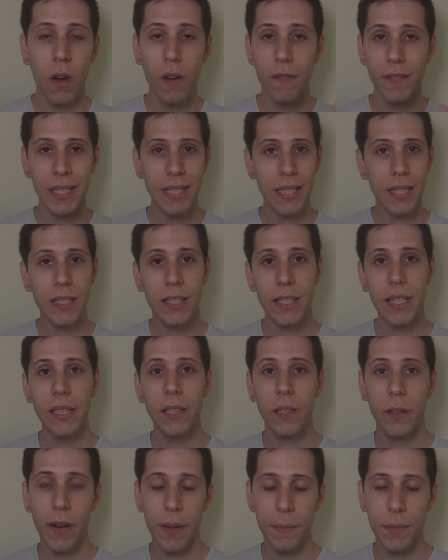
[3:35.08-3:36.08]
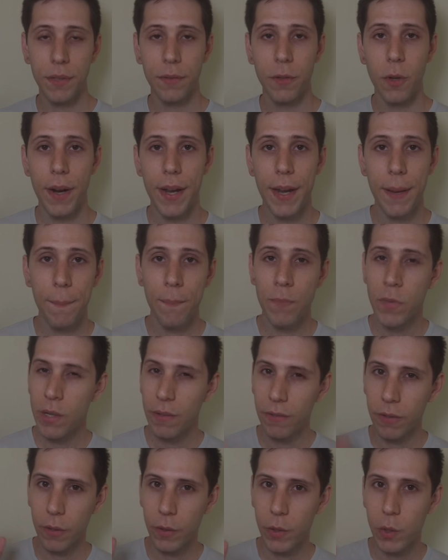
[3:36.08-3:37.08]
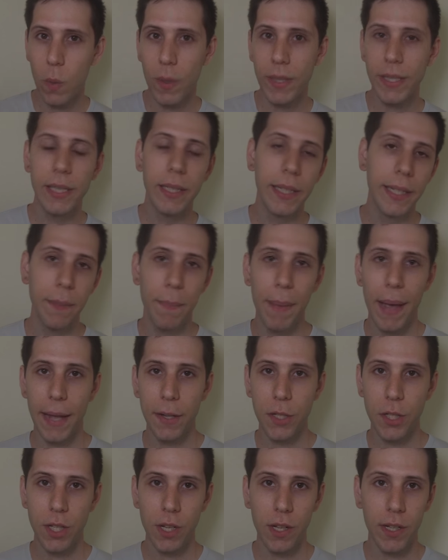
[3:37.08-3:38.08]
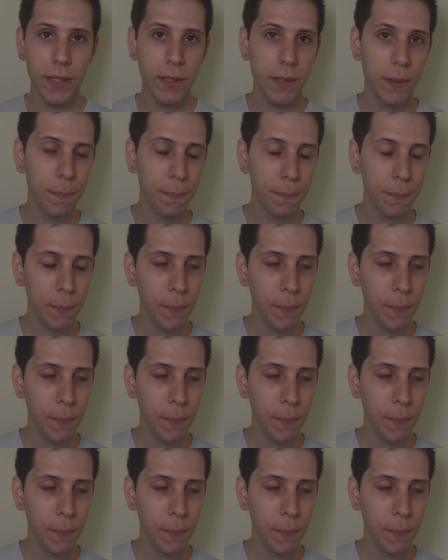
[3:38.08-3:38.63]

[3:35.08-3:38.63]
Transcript: of 6 kilograms of grain for a 20 litre batch size.